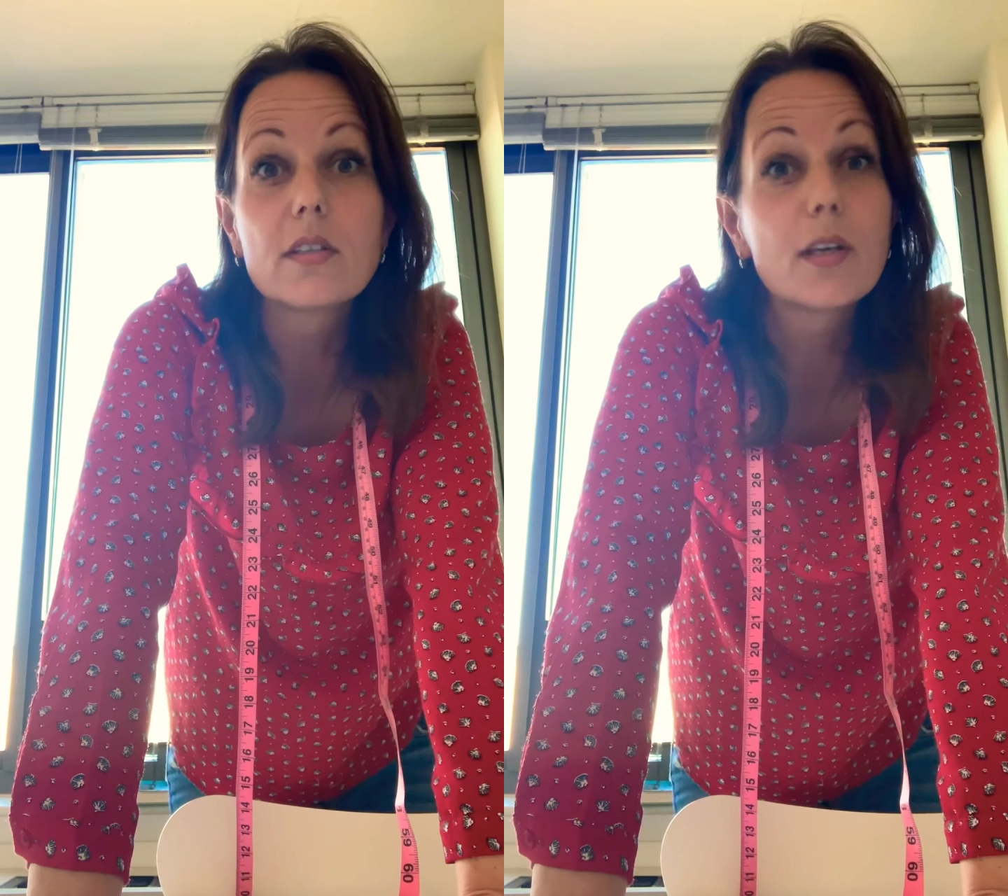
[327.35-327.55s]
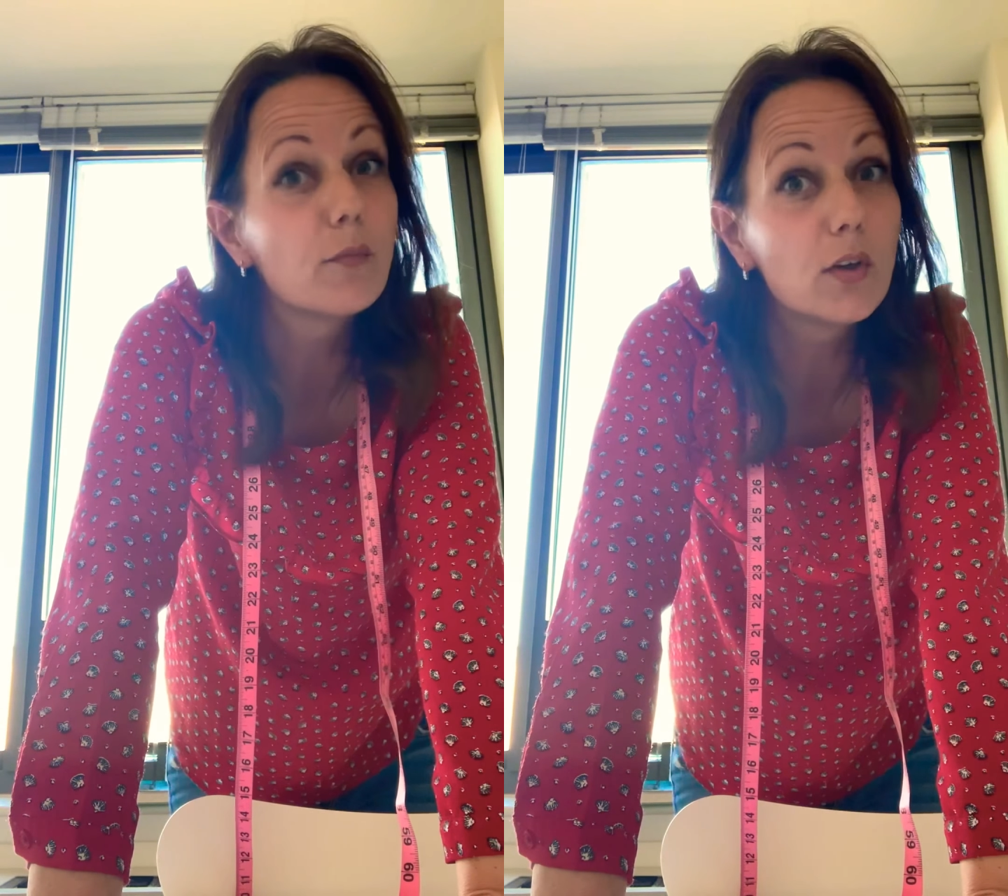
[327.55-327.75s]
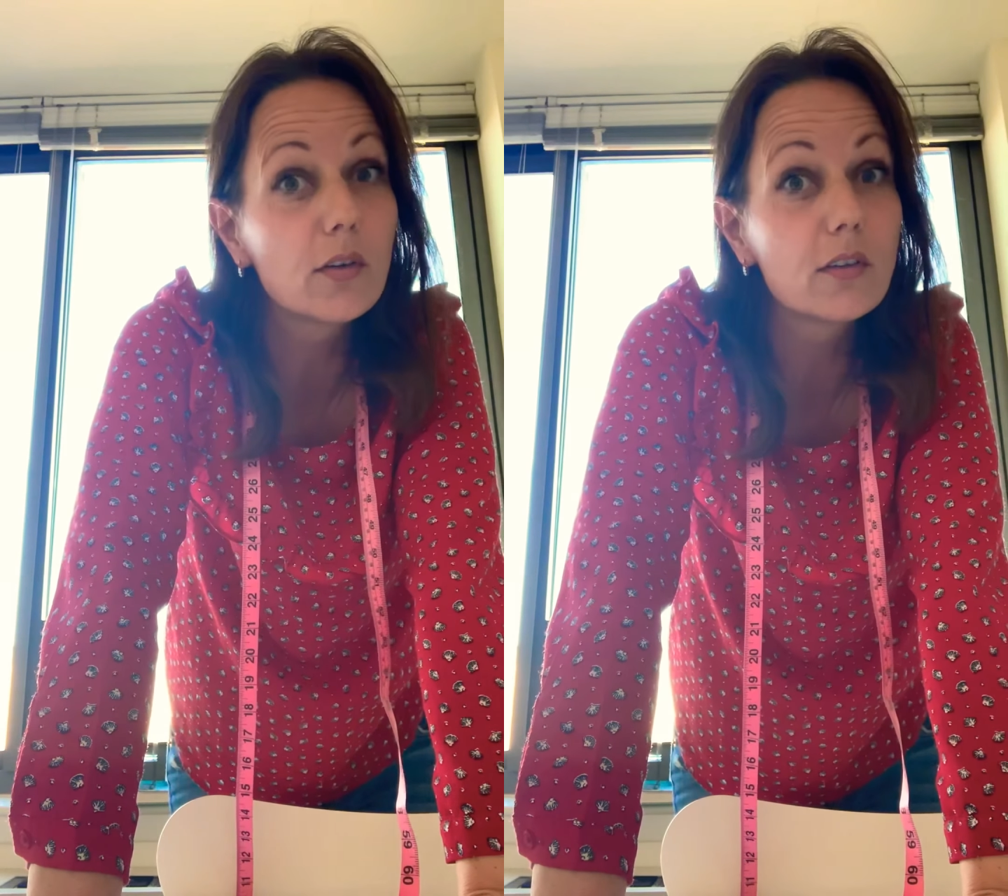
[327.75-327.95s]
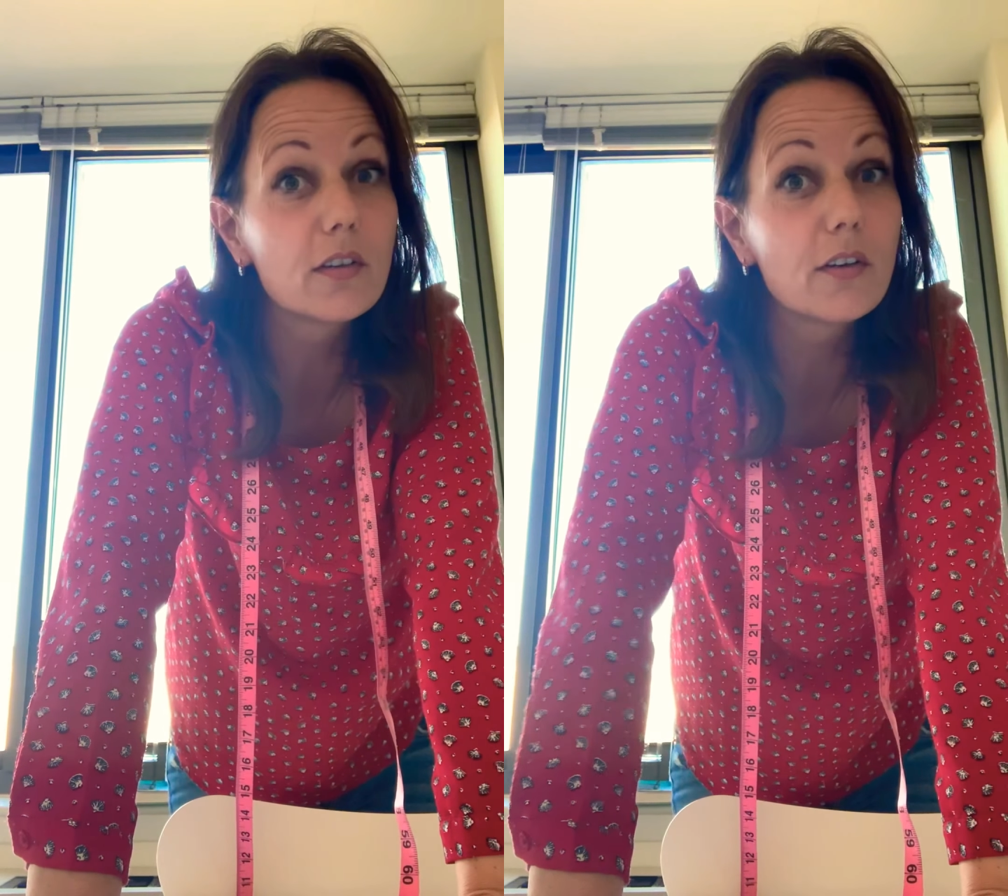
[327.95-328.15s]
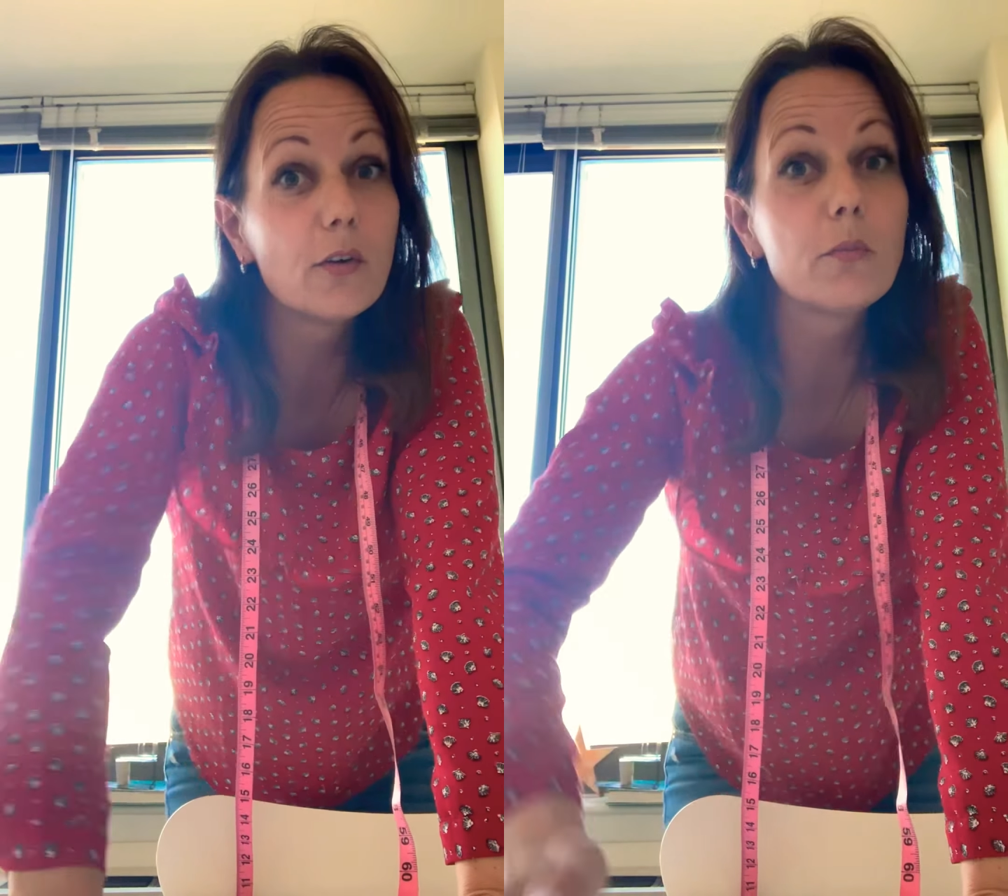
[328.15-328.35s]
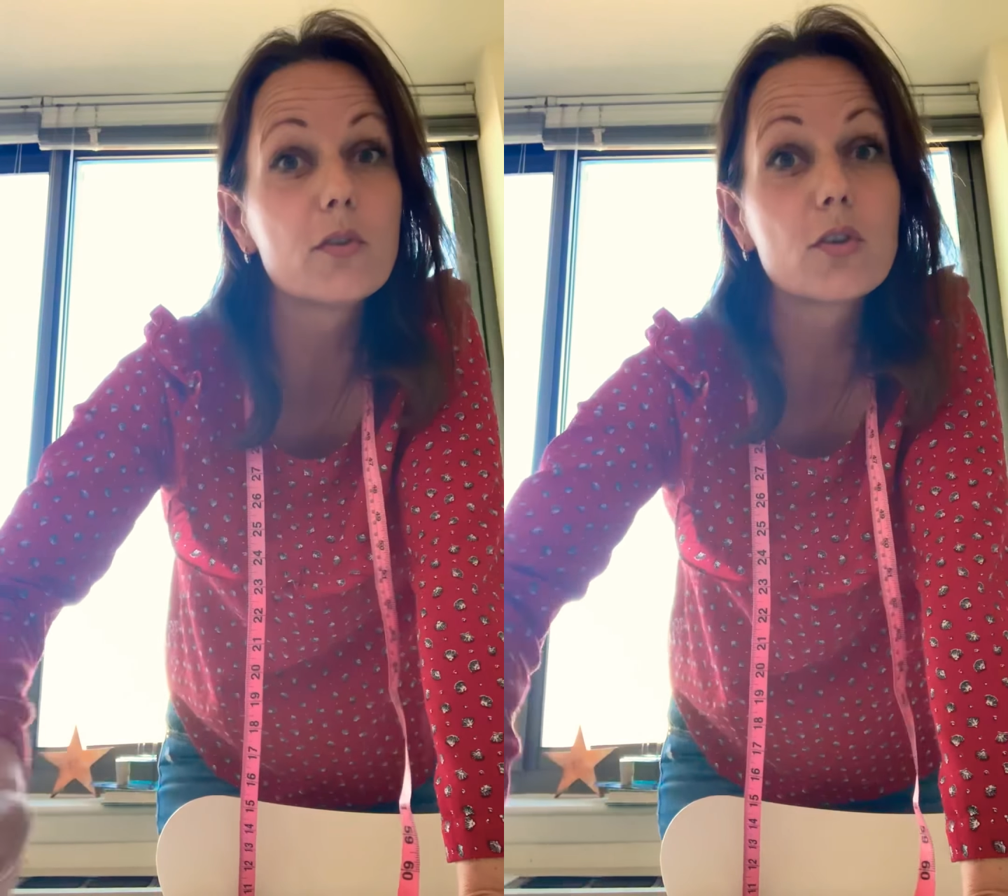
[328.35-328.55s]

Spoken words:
something you can do at home.